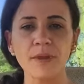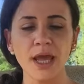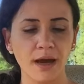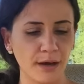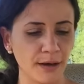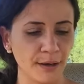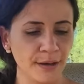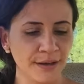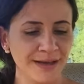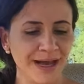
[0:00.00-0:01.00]

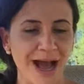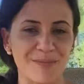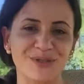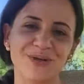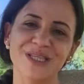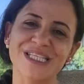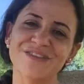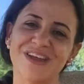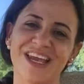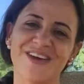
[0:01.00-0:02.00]
I'm doing these
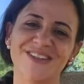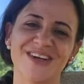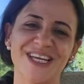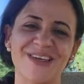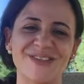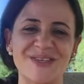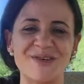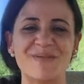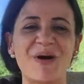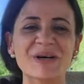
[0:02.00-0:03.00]
videos on
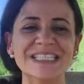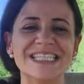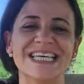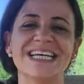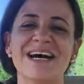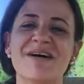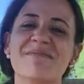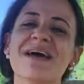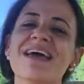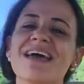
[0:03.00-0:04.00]
YouTube, Always Think Up.
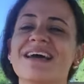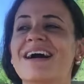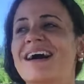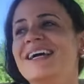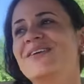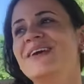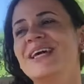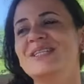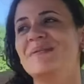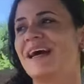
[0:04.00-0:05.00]
You can
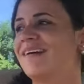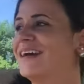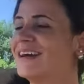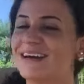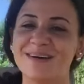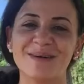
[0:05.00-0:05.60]
catch me out here.